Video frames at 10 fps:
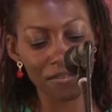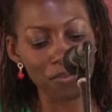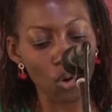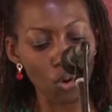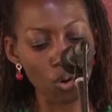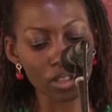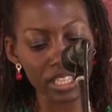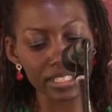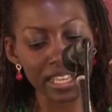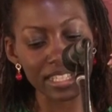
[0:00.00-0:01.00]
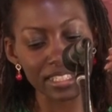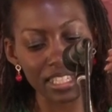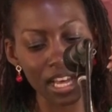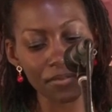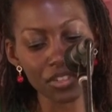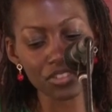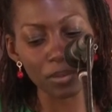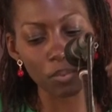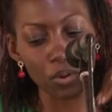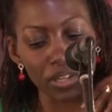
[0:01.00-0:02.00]
For all this has lavished
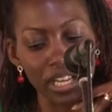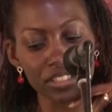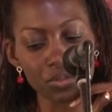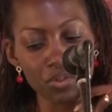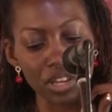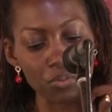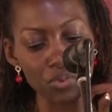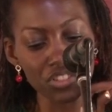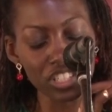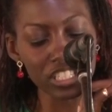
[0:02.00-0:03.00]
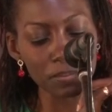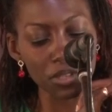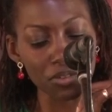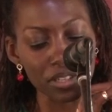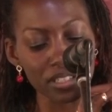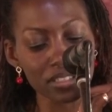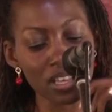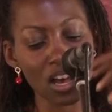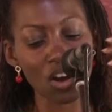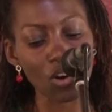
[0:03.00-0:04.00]
upon us through the rich
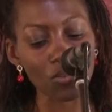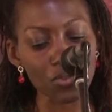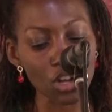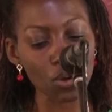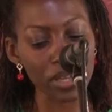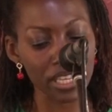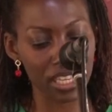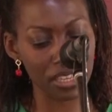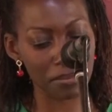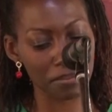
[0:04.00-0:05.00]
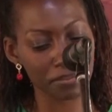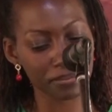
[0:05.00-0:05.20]
experience of knowing him,